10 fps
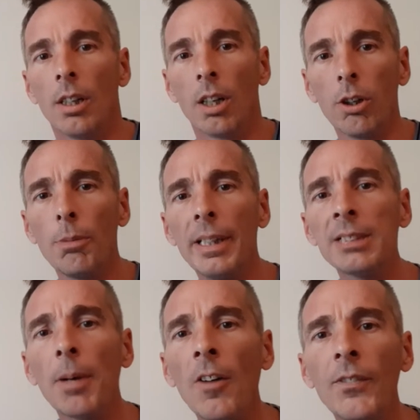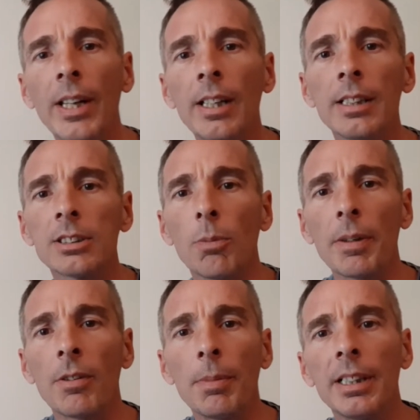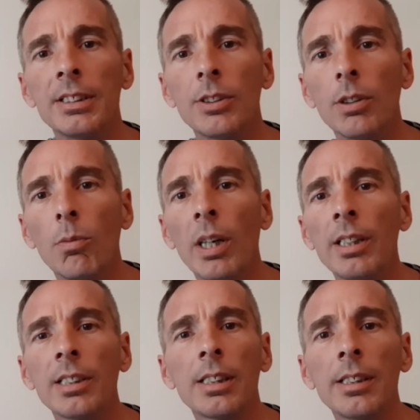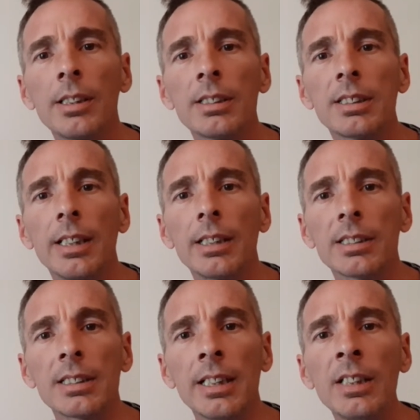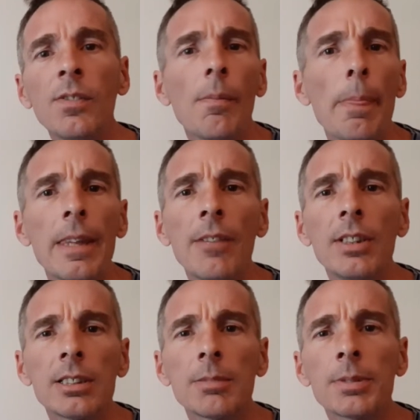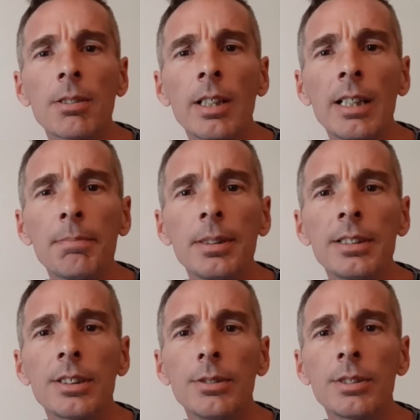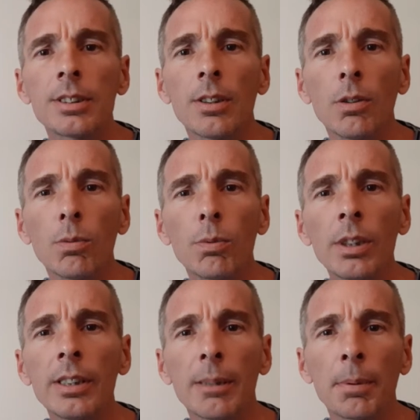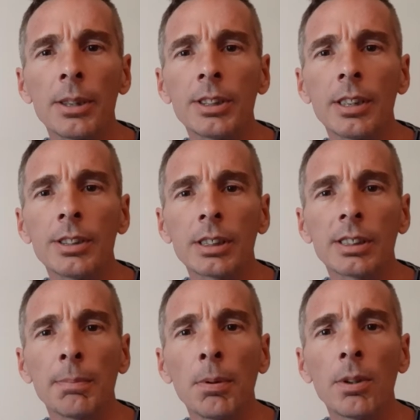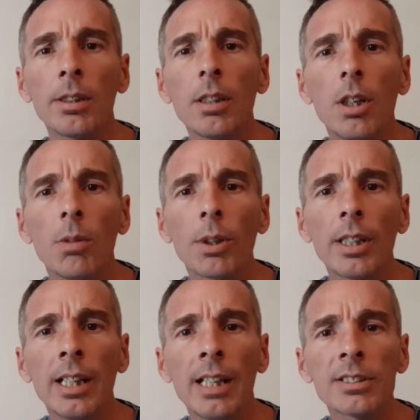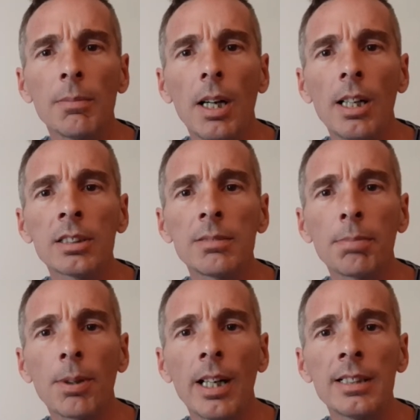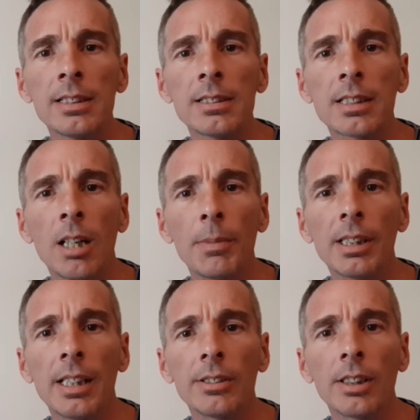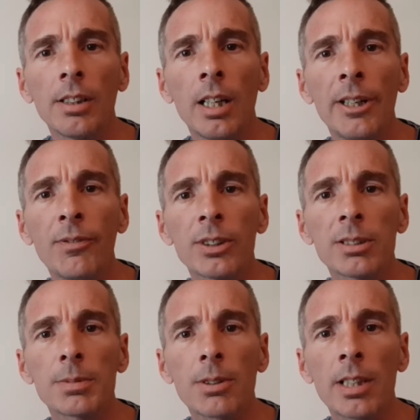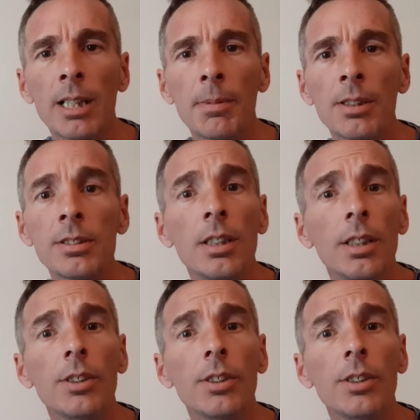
Hello baseball fans, hope everybody's doing well out there, staying safe. If you haven't hit subscribe, please do so. Really appreciate your support. We're going to have some awesome prizes coming down the line for subscribers.